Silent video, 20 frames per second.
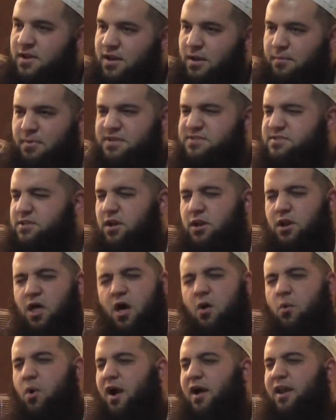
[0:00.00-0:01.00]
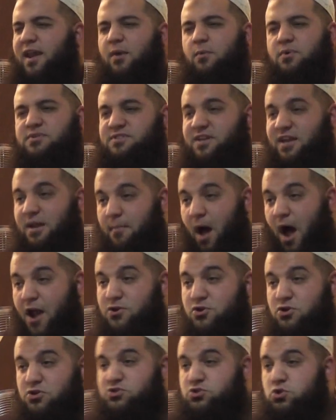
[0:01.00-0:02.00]
Nabi sallallahu alayhi wasallam
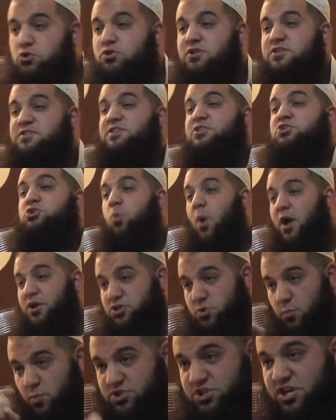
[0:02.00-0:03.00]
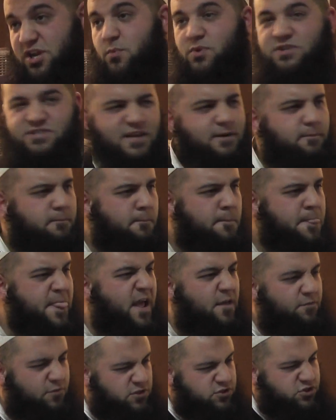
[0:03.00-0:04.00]
understood the situation which he was in,
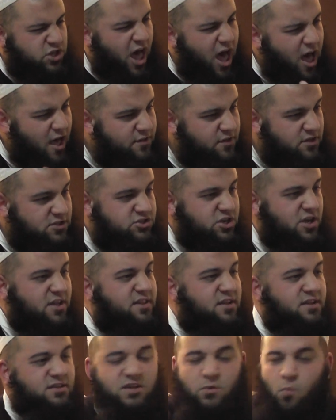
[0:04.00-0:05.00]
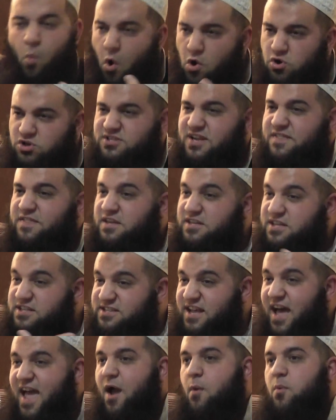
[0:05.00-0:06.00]
the, the, the, the want and the
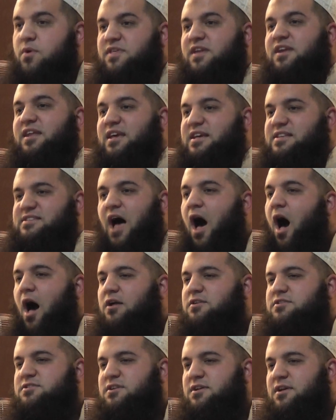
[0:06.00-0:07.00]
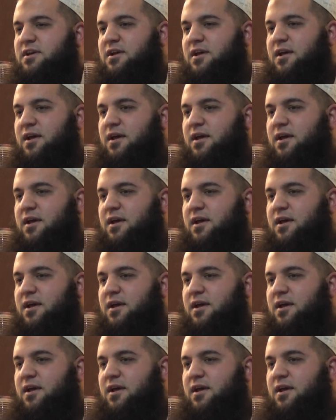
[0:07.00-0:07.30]
desire within his heart.